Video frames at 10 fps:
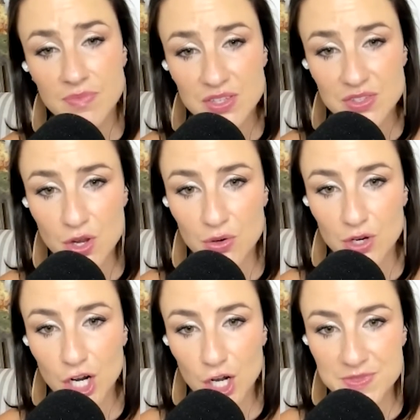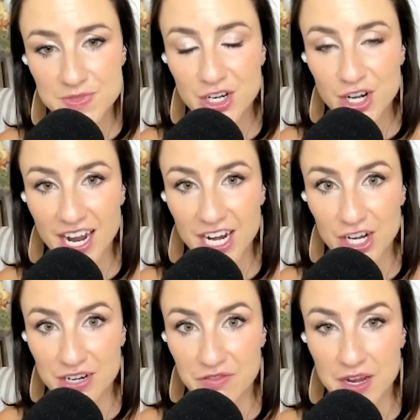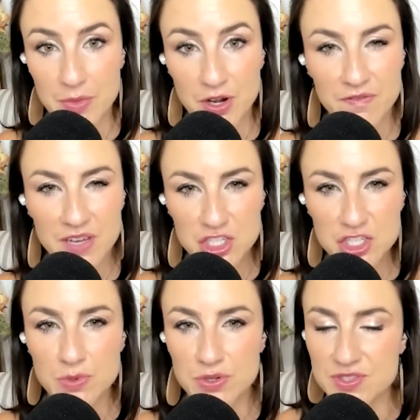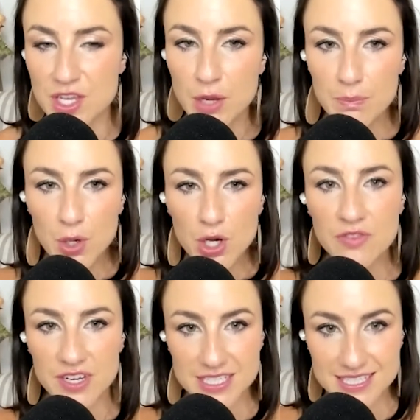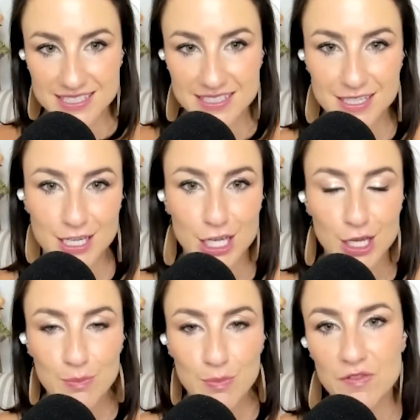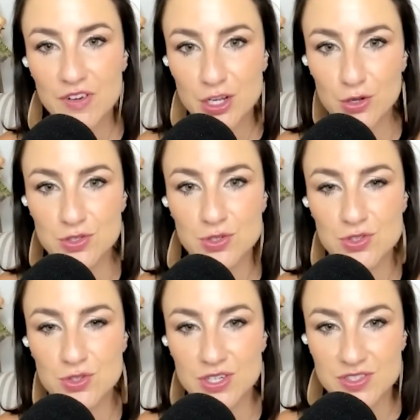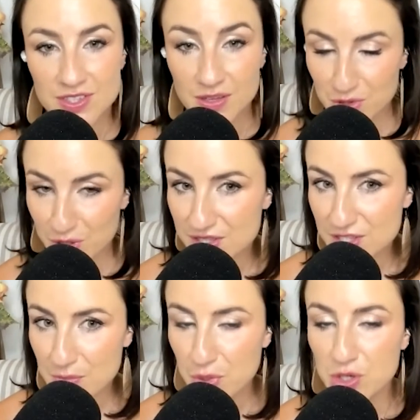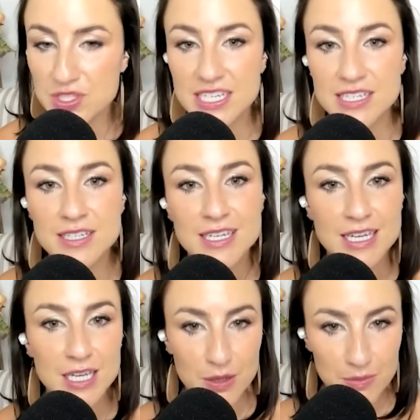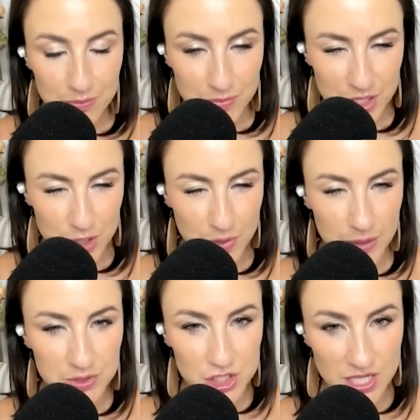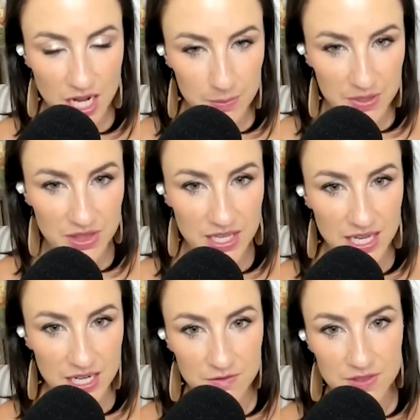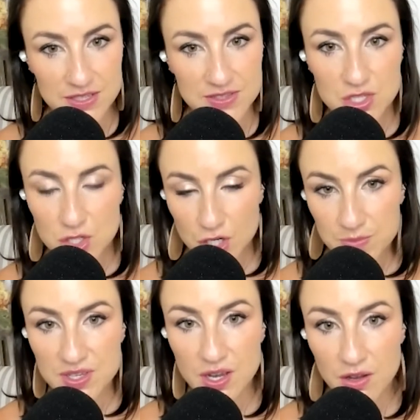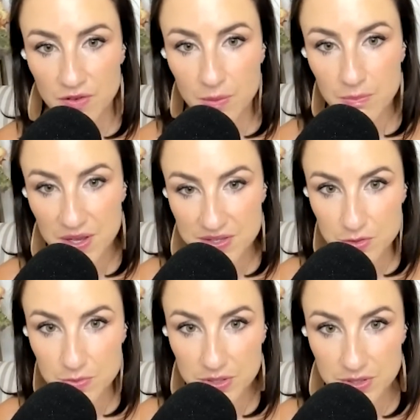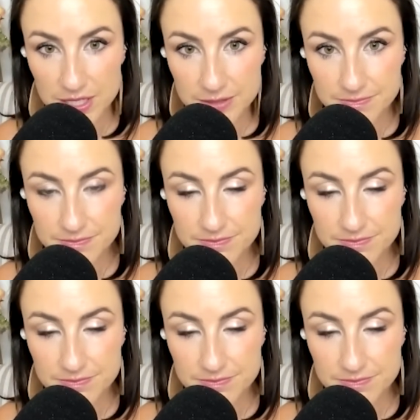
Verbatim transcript: So, carbs that are higher in fiber, vegetables, perfect, perfect go to source. There is some protein, but you probably should not be thinking of these in terms of muscle building.